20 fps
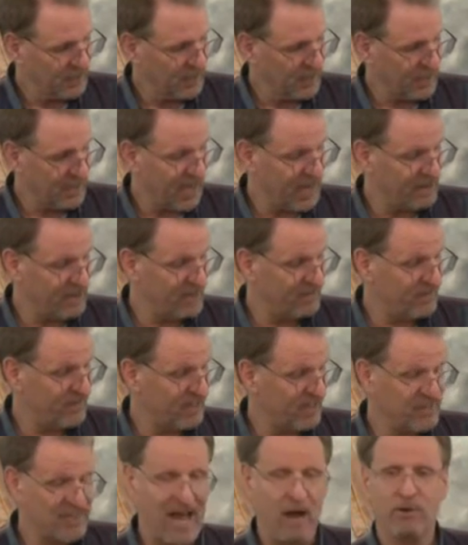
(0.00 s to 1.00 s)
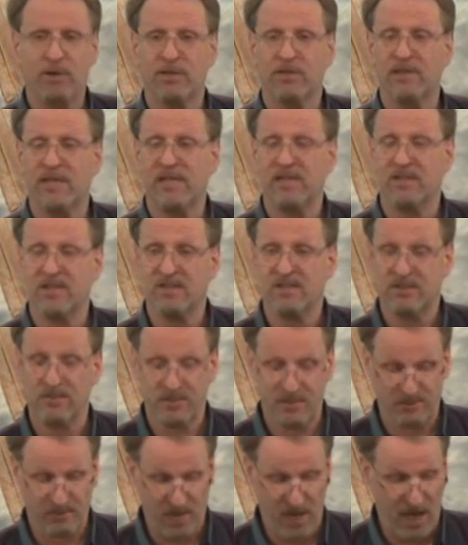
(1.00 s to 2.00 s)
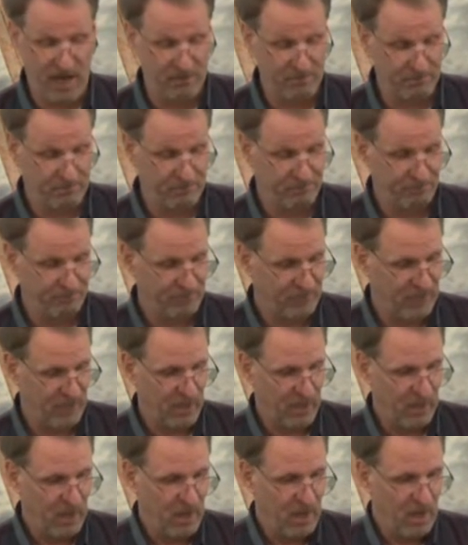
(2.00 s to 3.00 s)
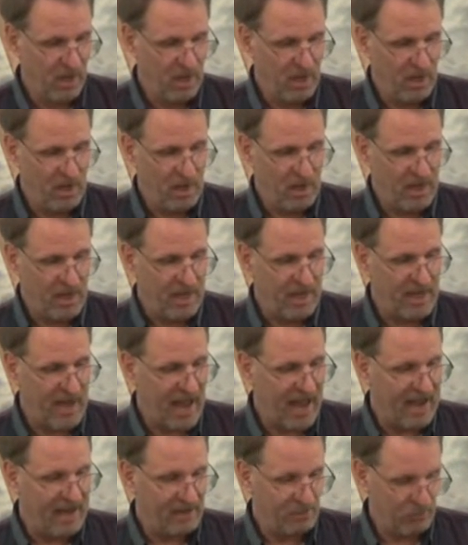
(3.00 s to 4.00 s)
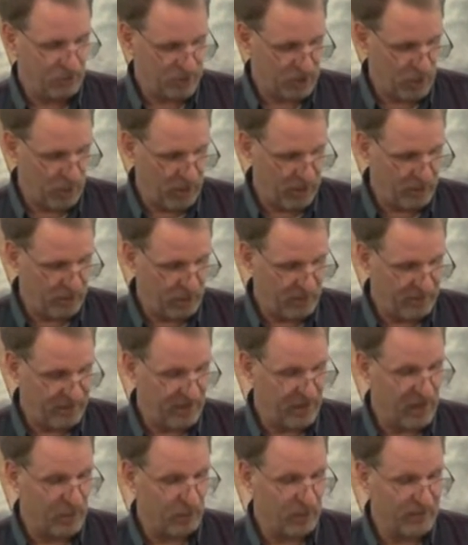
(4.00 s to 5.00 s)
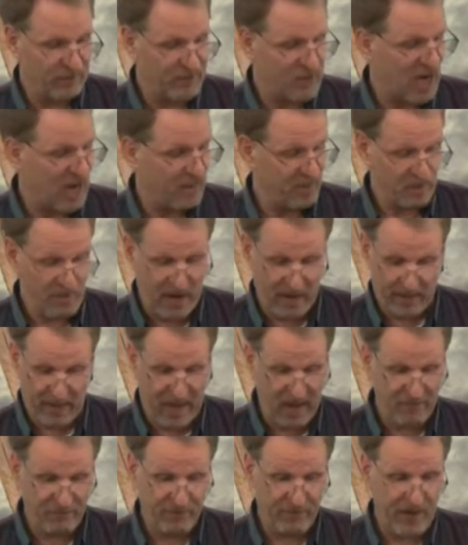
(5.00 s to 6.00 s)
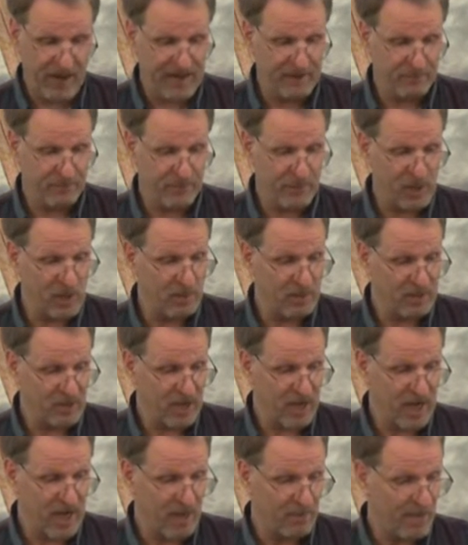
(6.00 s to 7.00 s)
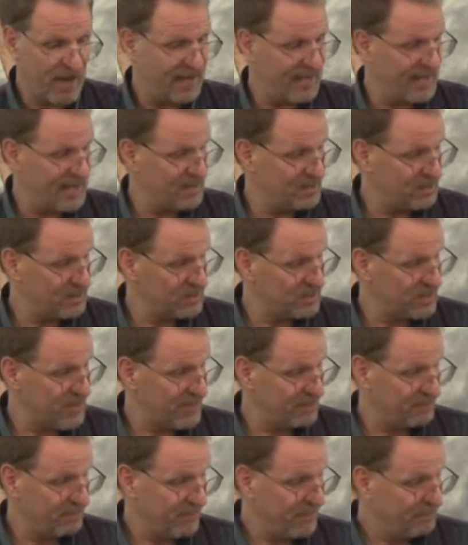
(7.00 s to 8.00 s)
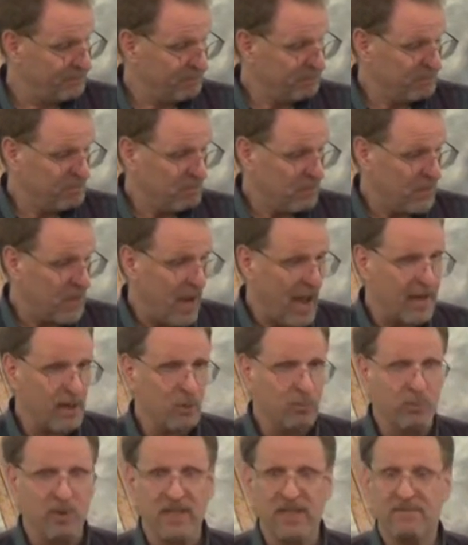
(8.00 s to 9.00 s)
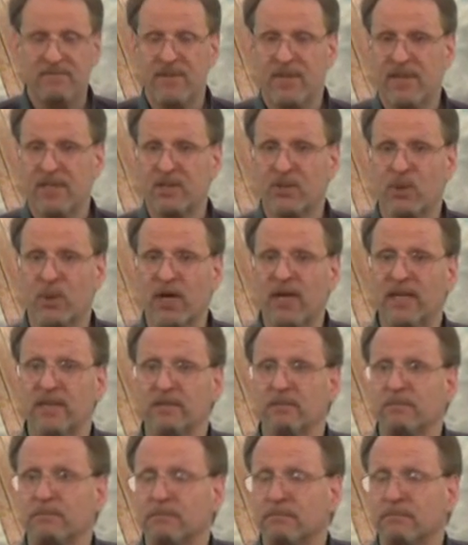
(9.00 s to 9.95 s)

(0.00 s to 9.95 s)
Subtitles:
And I even doubted the existence of God. And I was going through a very rough time in my life, and I pretty much got on my knees and said, I don't believe that he's real.